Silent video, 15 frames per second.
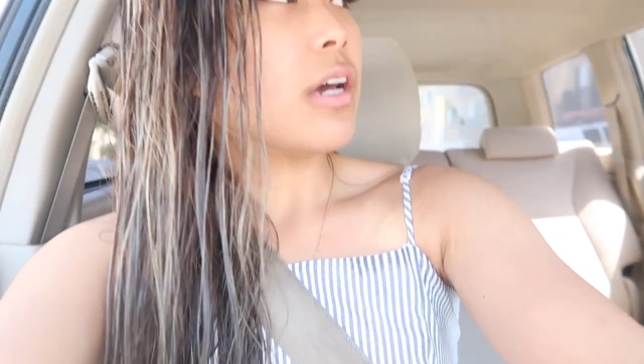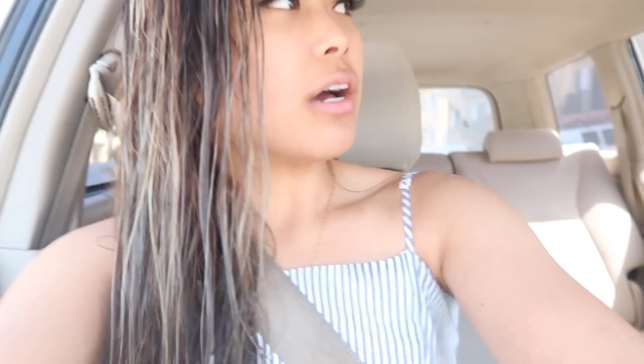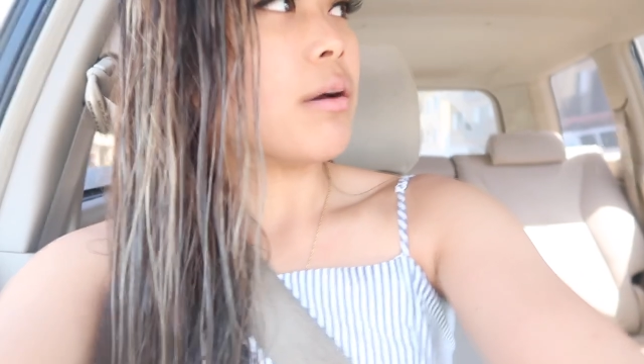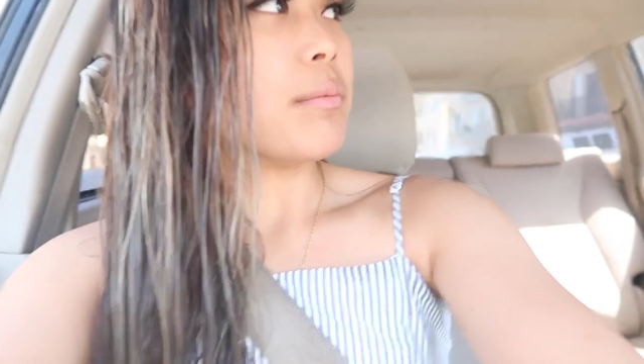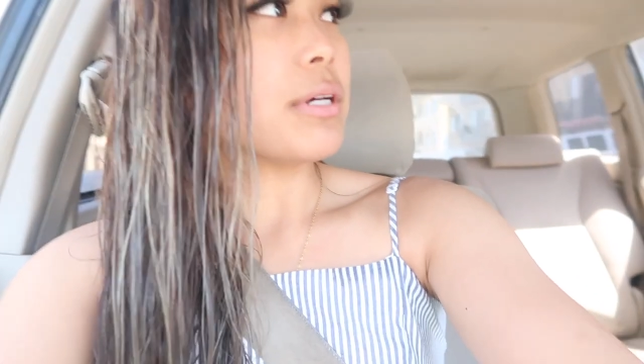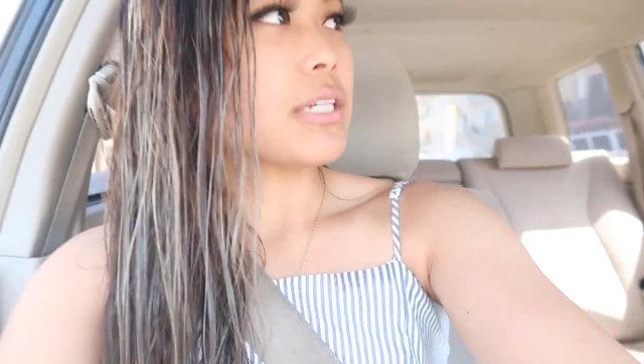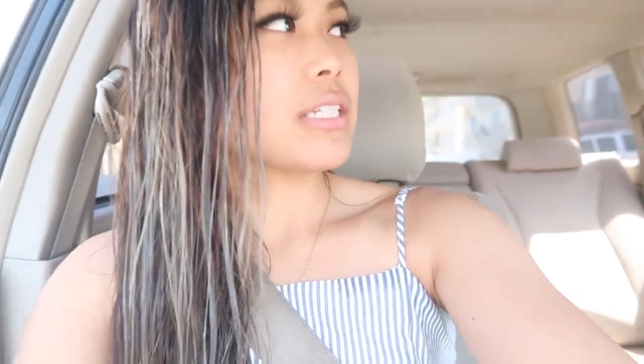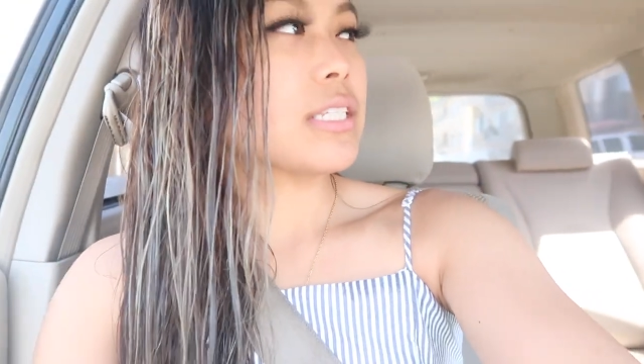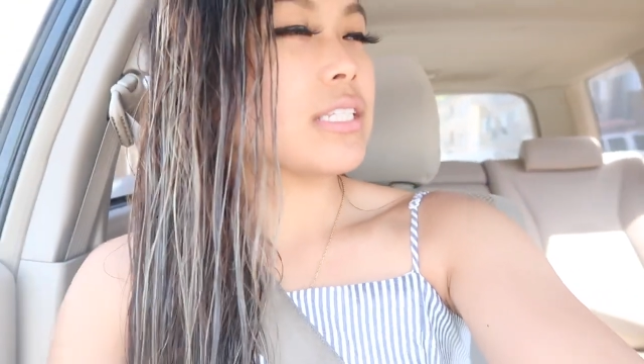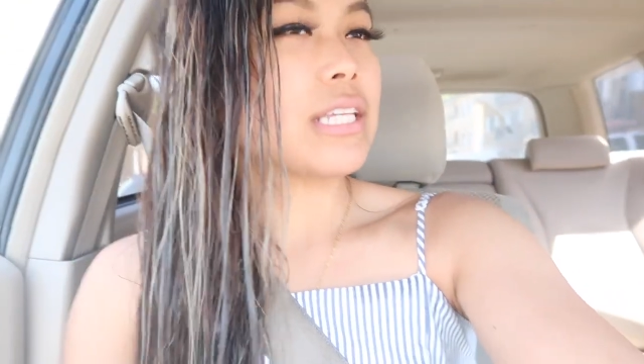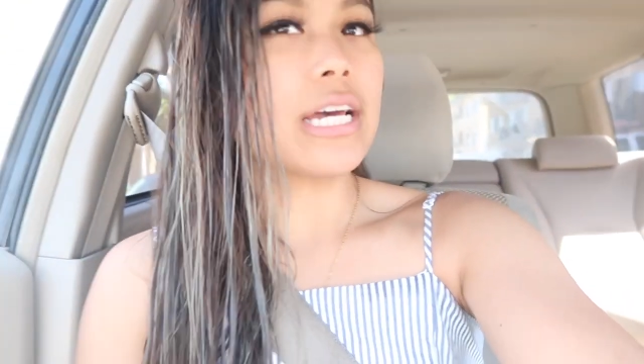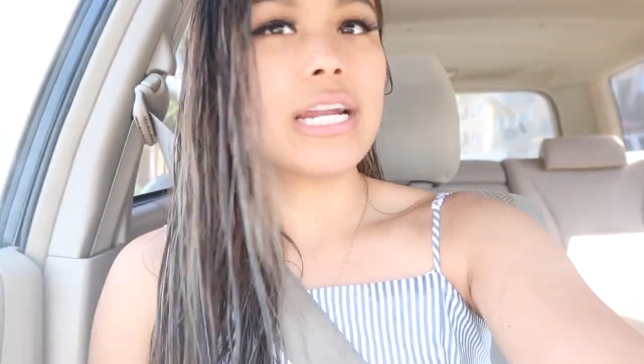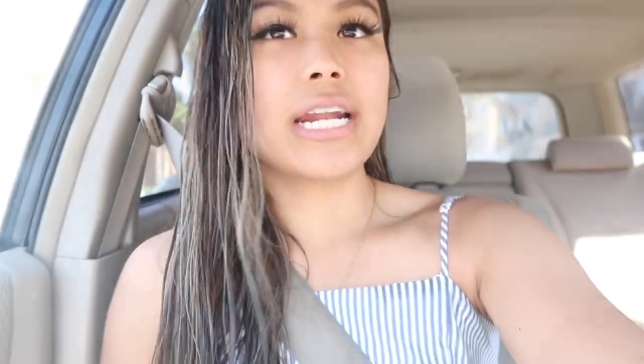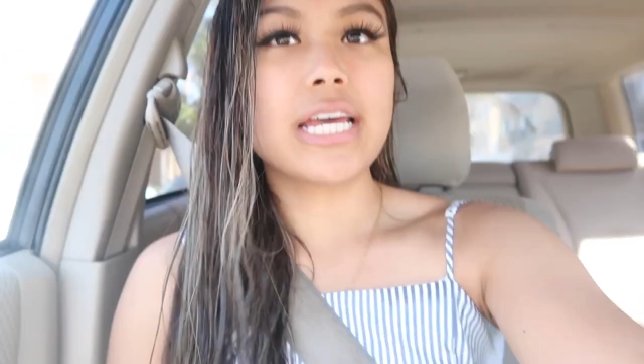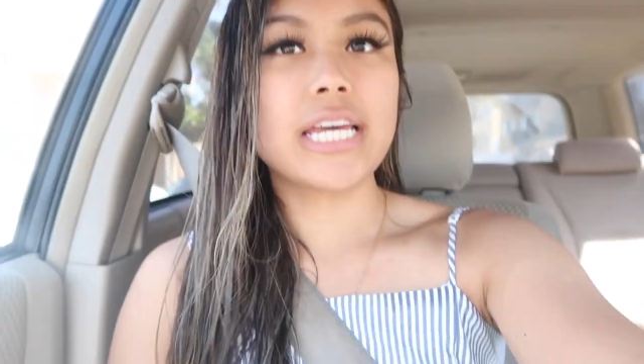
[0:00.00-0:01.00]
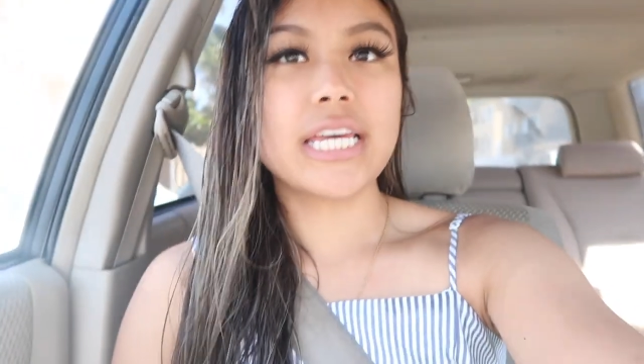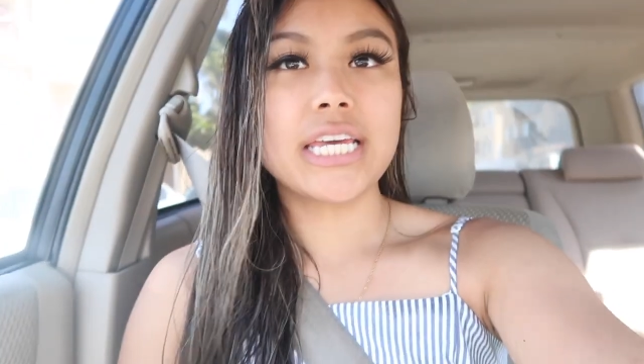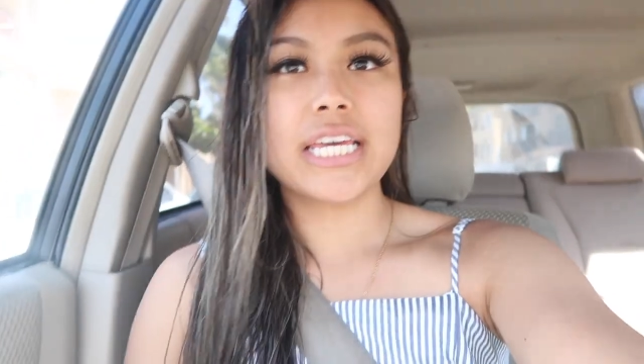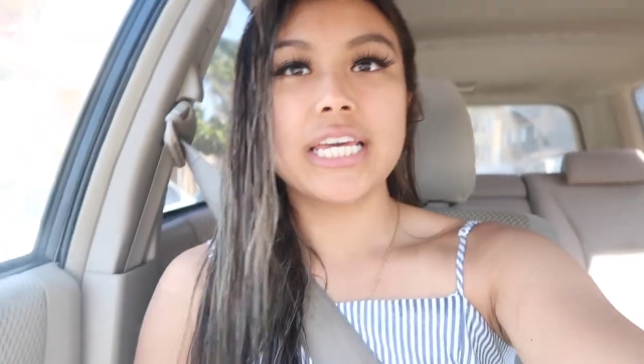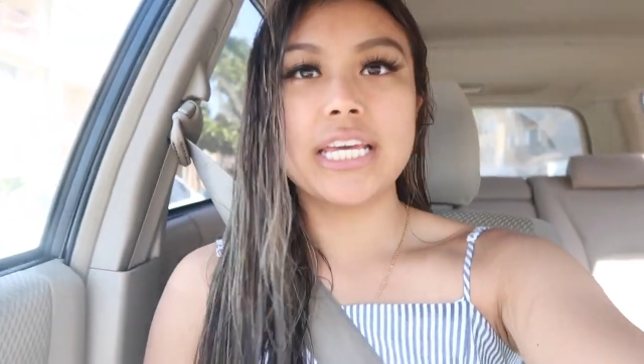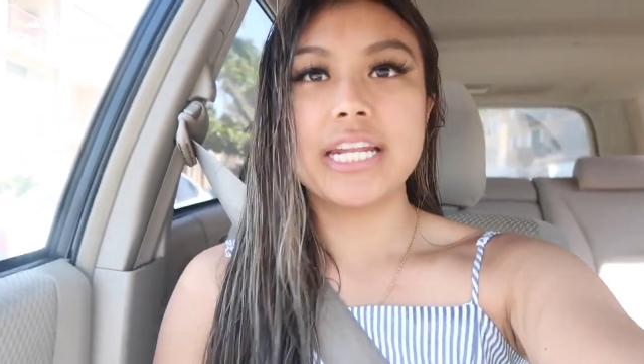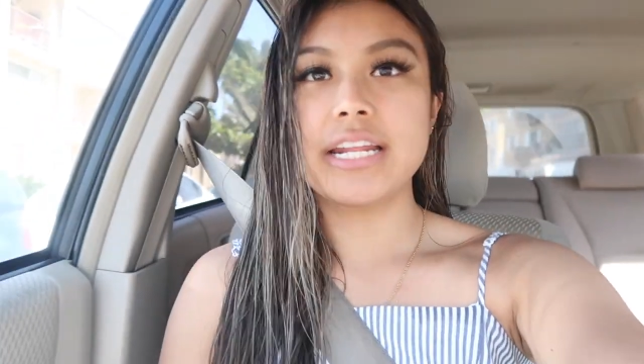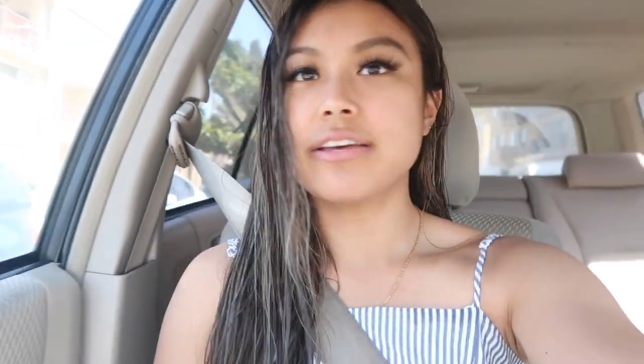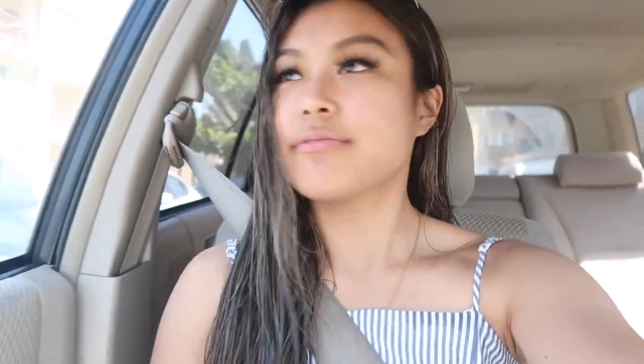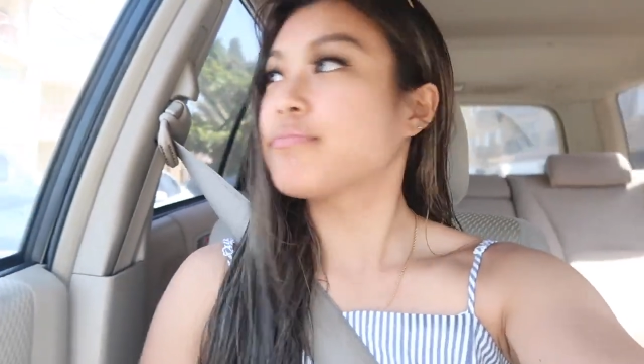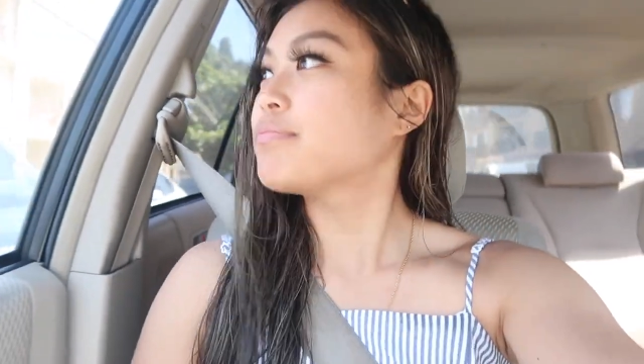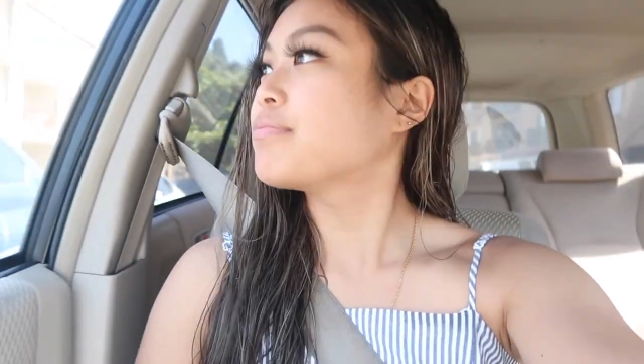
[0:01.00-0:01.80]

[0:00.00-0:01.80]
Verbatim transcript: I'm excited.